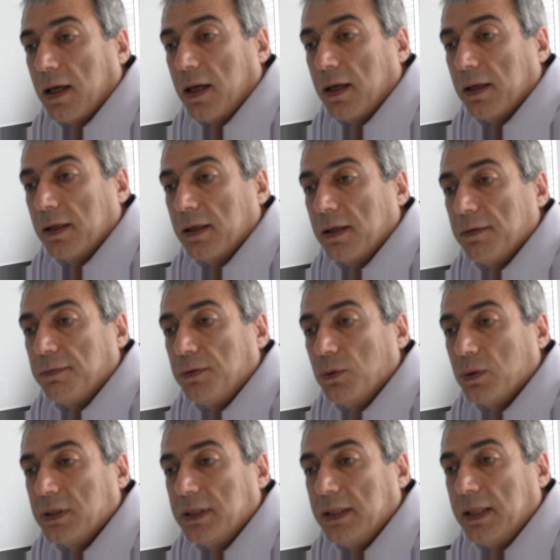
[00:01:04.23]
If you
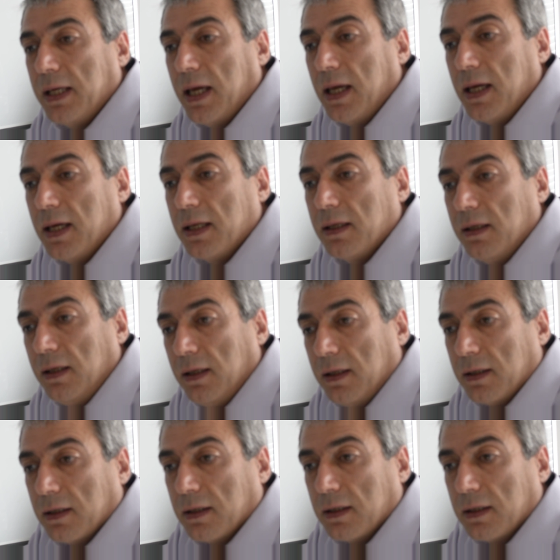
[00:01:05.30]
see n,
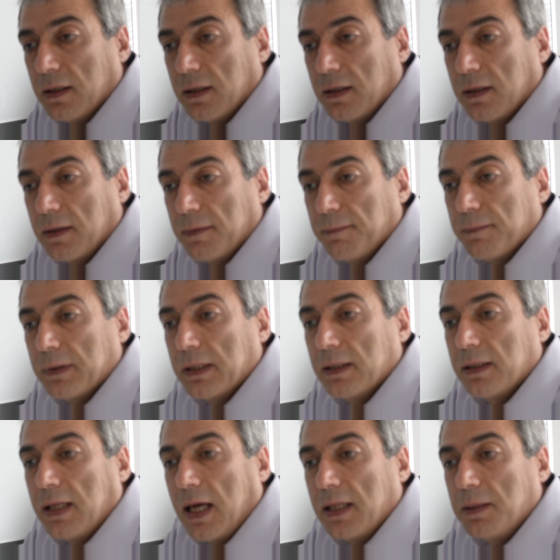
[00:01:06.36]

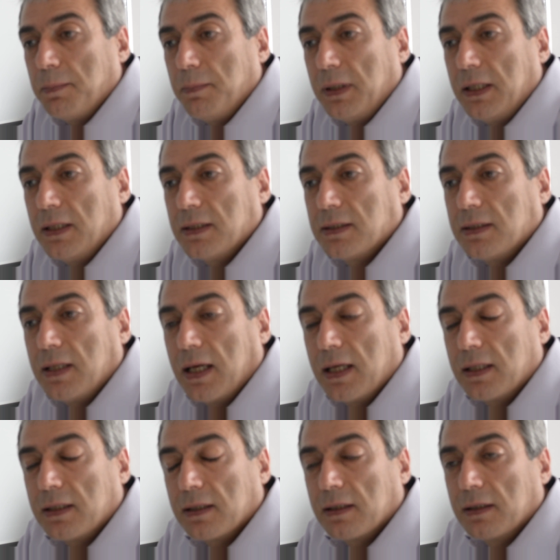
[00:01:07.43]
that means
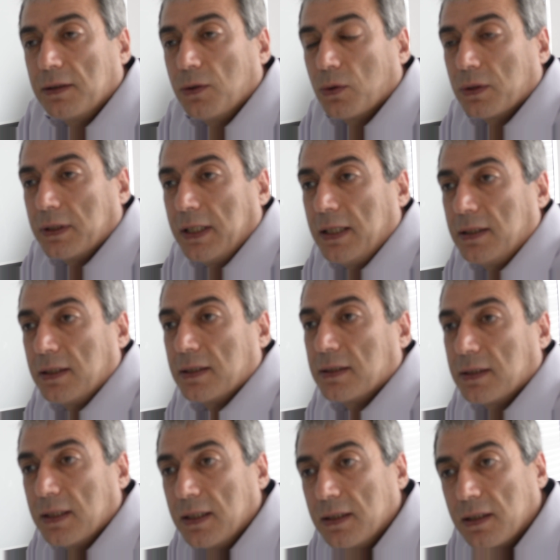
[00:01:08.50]
that your data
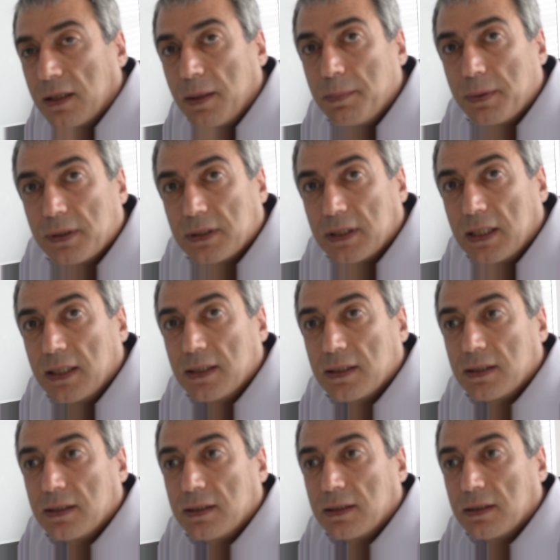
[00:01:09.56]
set
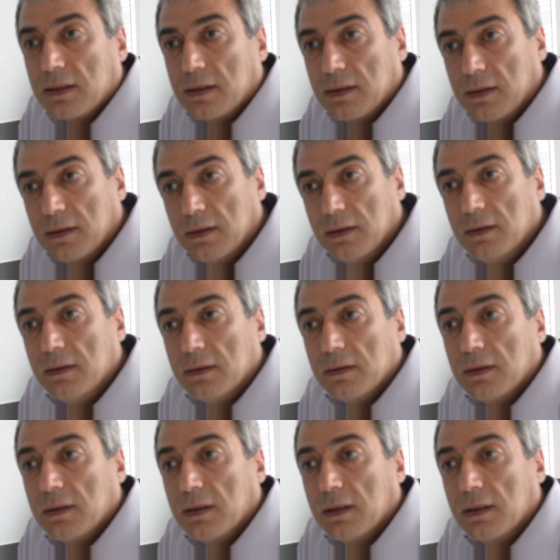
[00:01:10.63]
represents
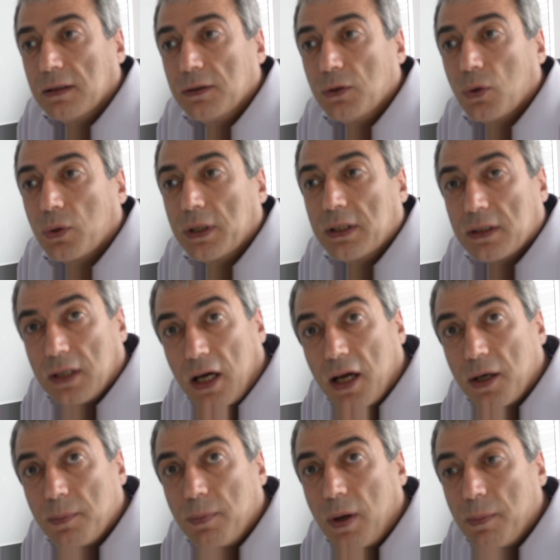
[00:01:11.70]
your
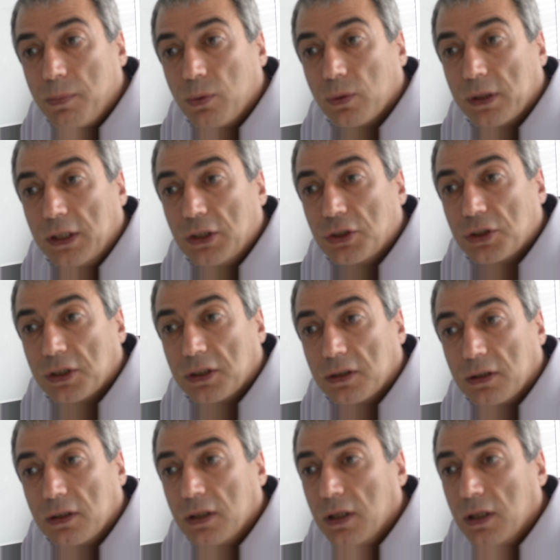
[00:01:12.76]
entire population.